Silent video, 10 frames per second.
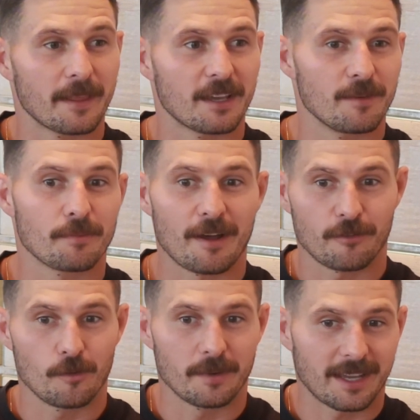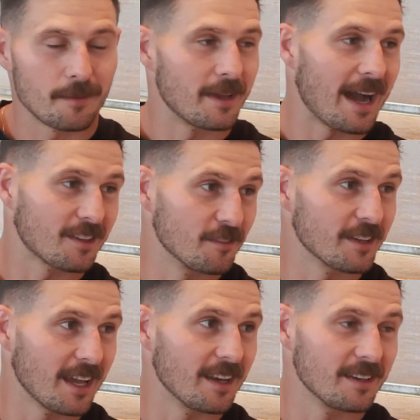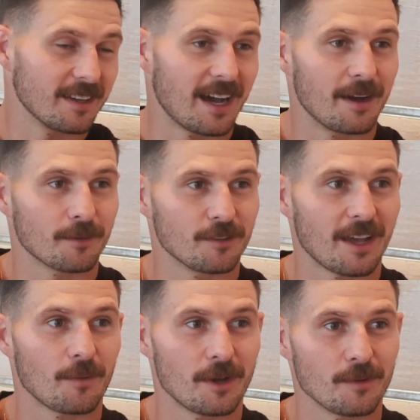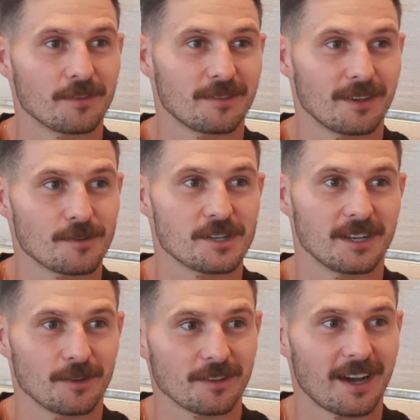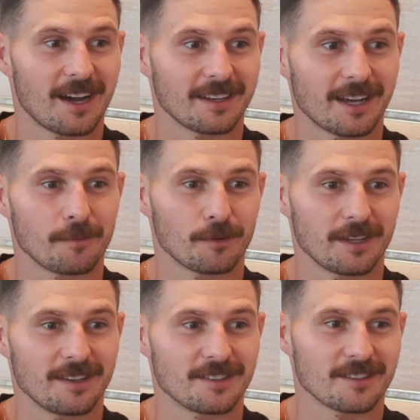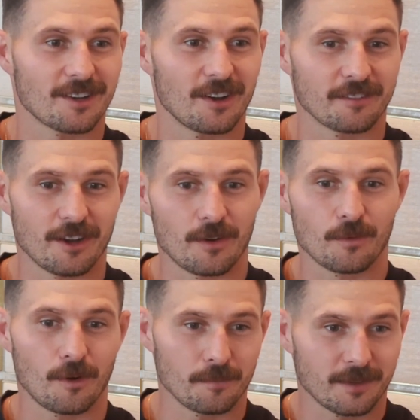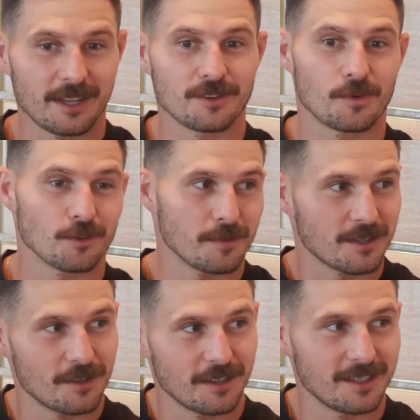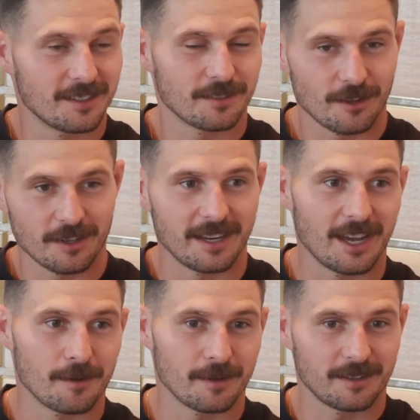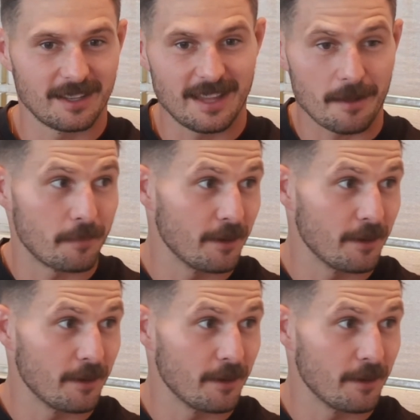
give me a platform and keep me active again. Because it was shit. It was a hard couple of years, just kind of going, well, I'm getting towards my 30s, 30 now, but in that